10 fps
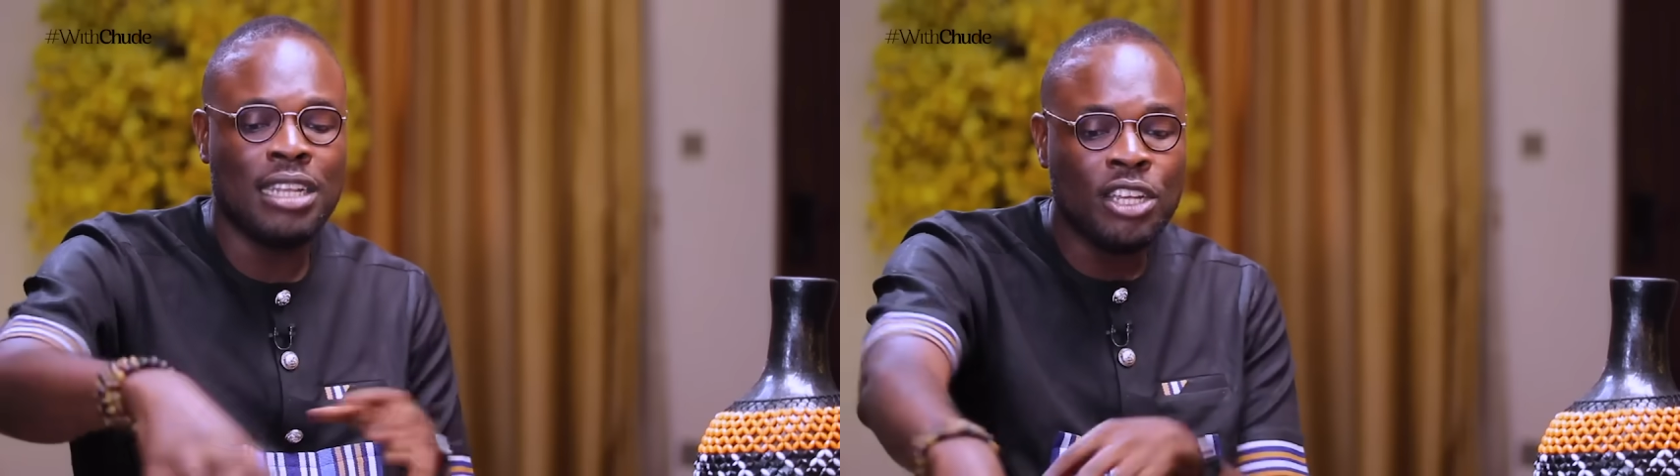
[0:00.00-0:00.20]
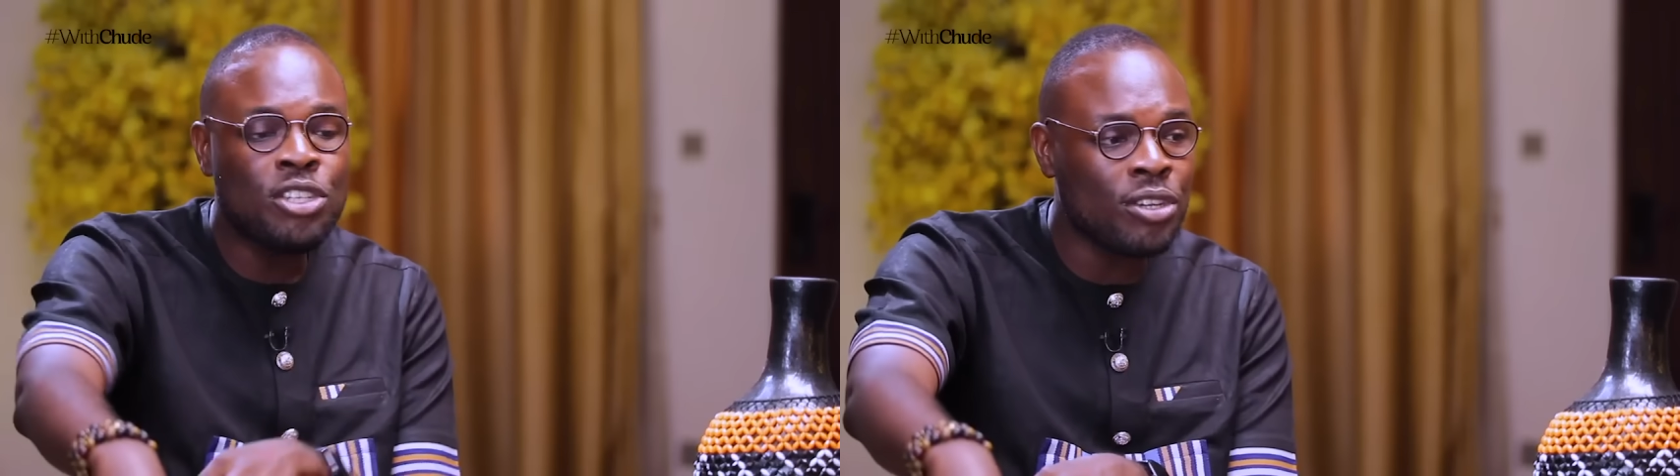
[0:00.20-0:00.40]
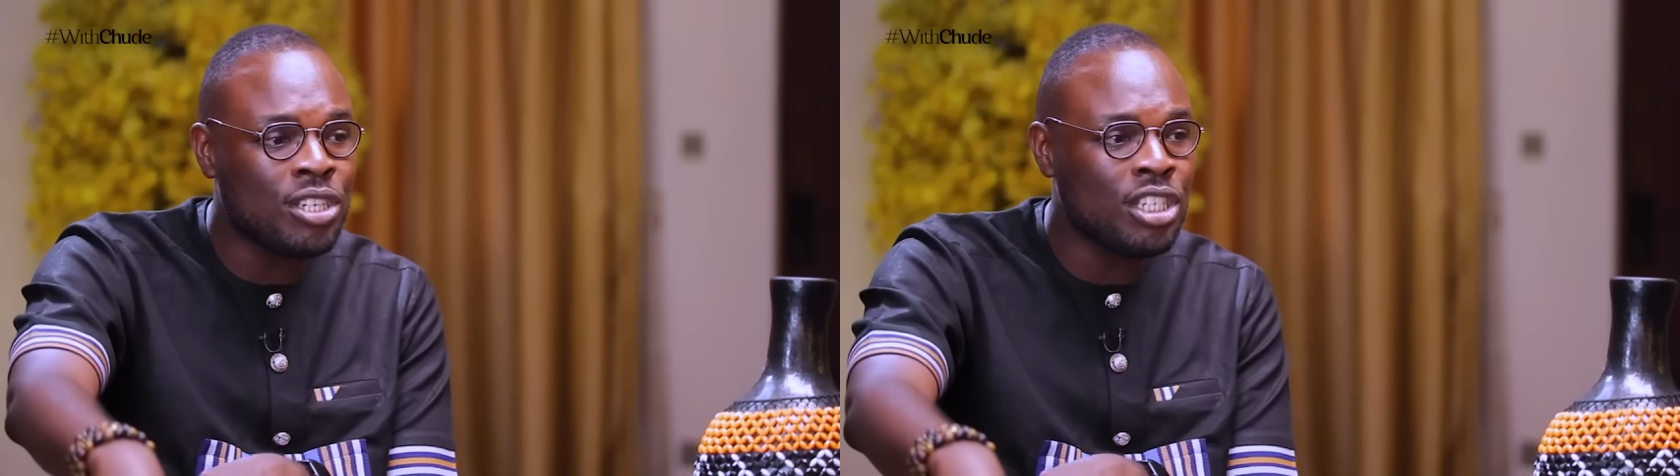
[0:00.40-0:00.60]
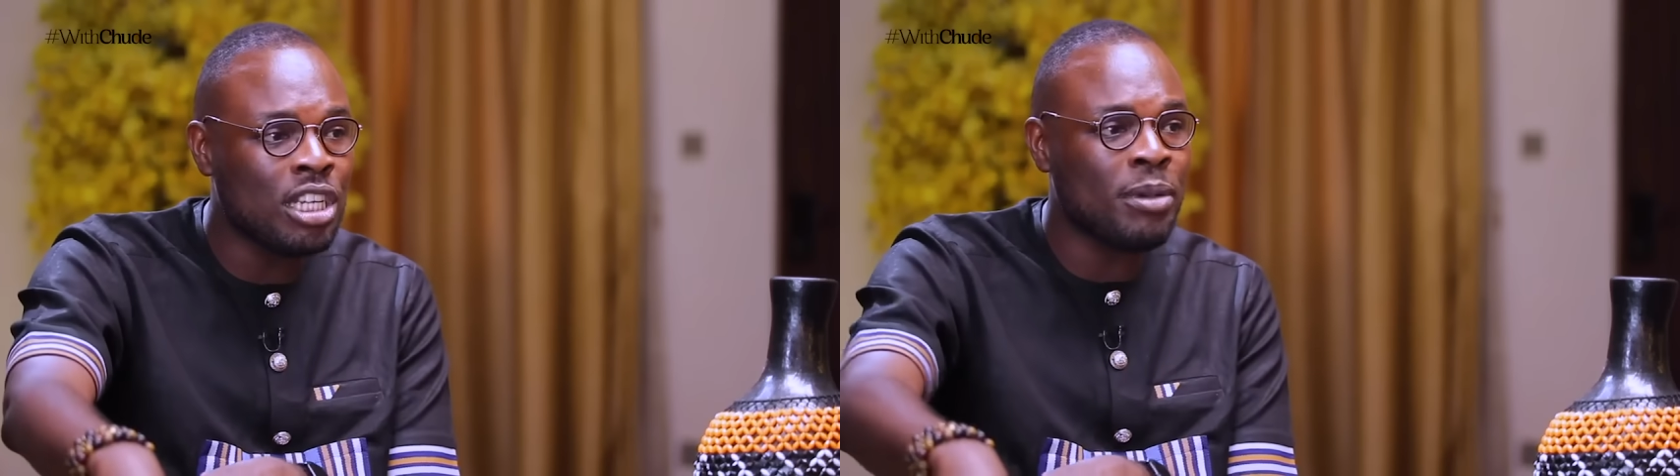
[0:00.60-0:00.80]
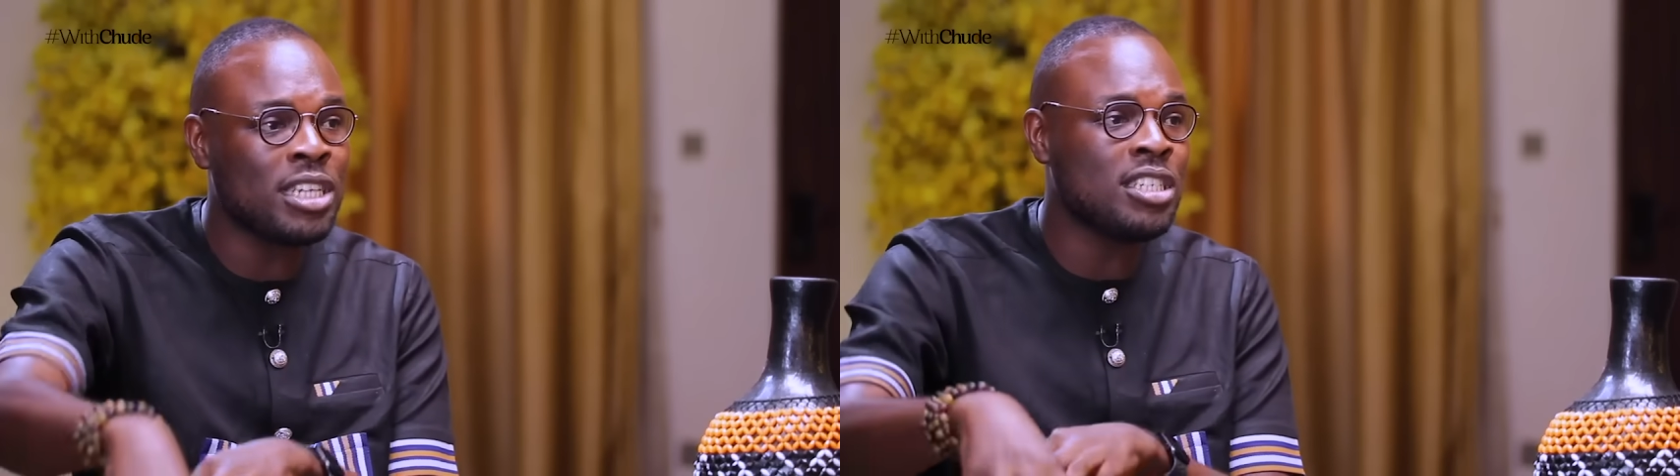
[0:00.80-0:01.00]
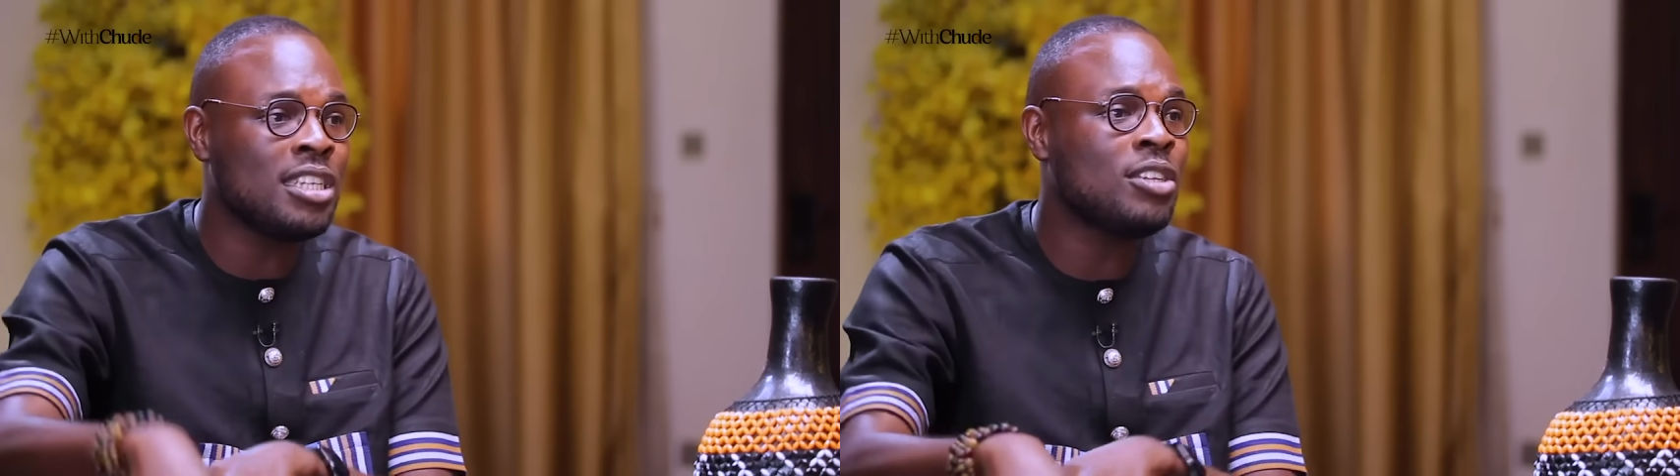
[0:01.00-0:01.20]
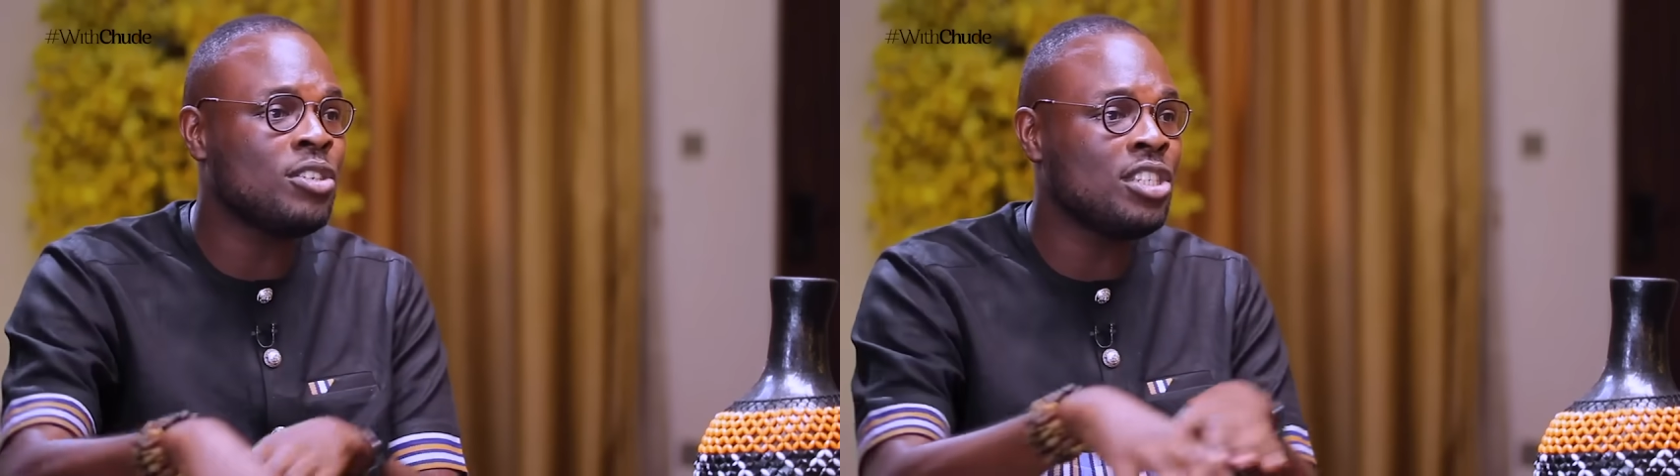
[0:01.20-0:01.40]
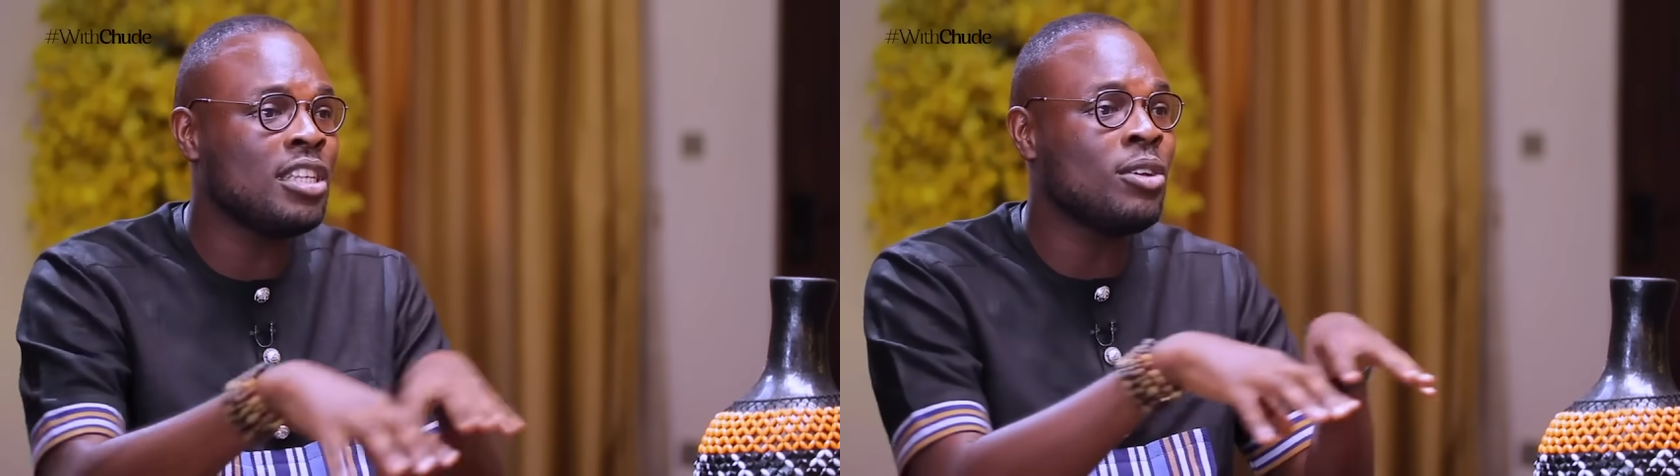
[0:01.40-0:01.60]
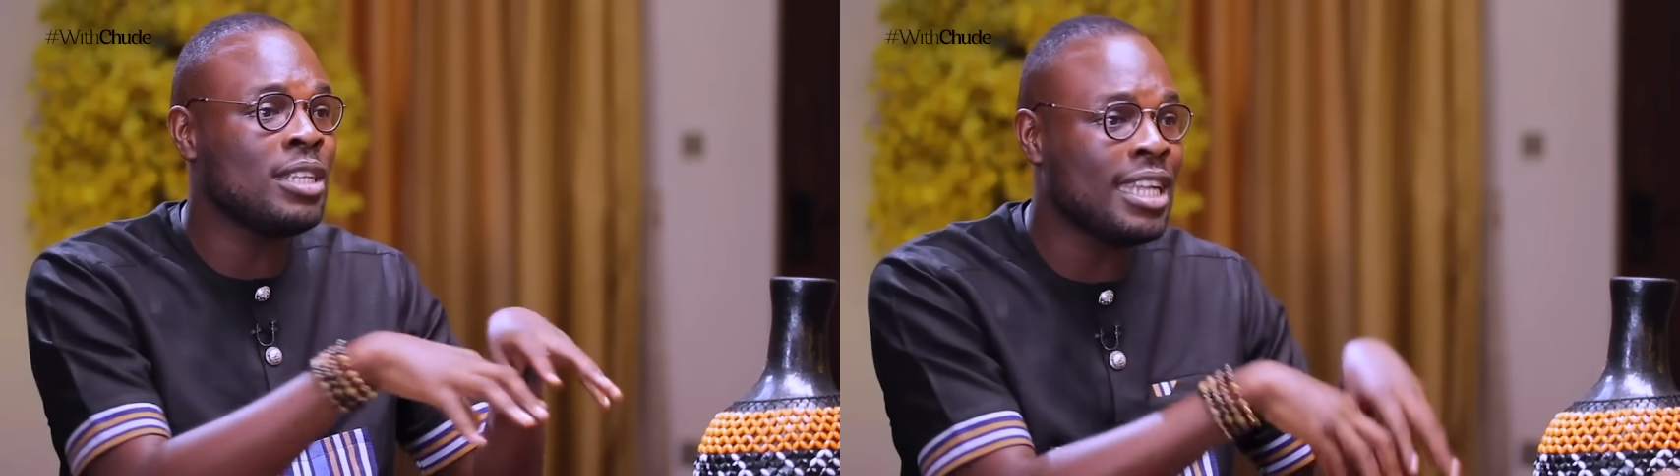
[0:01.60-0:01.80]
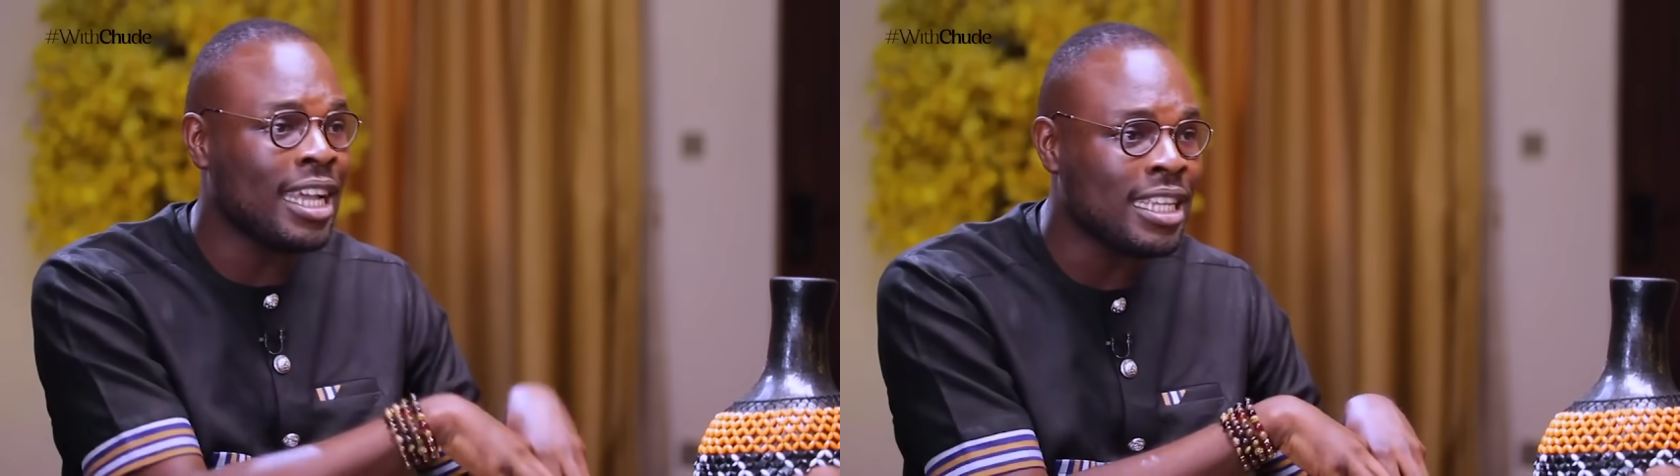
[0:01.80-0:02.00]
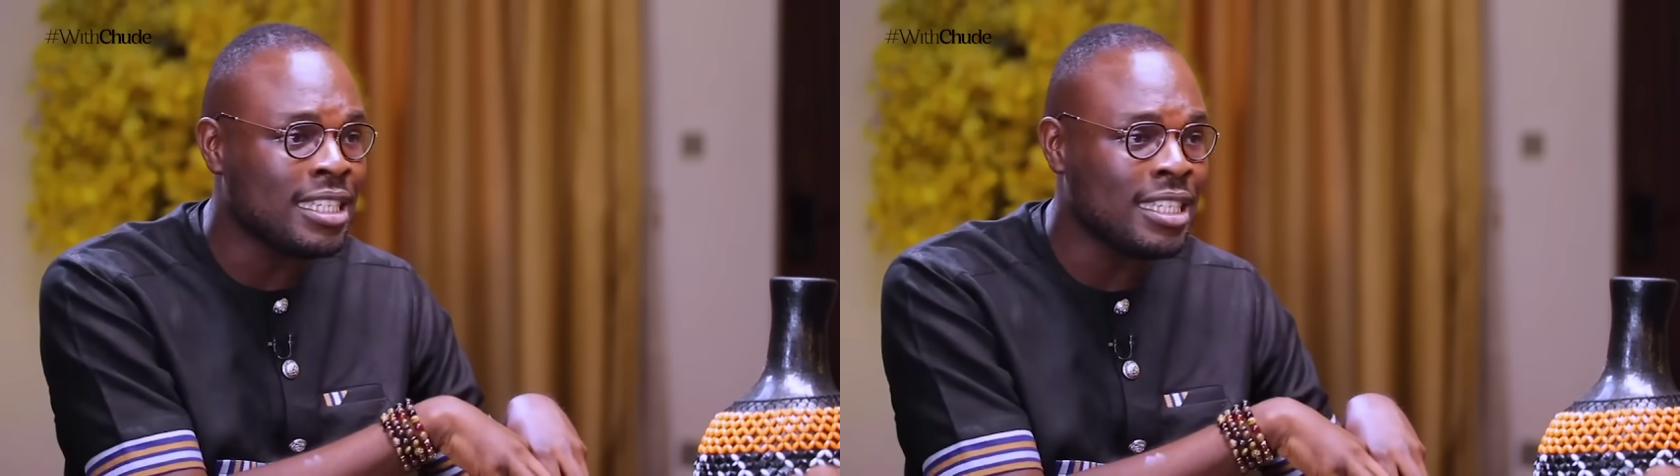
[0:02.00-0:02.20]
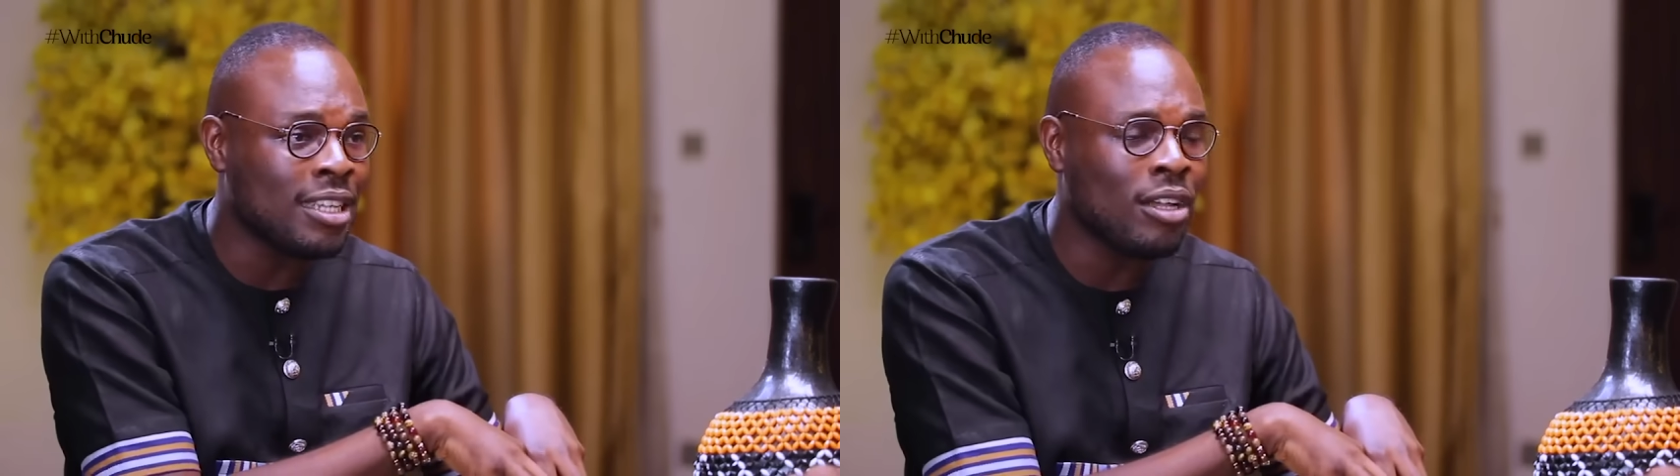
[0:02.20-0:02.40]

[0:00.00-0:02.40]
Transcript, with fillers: a relationship and she cheated, cheated on 9ice.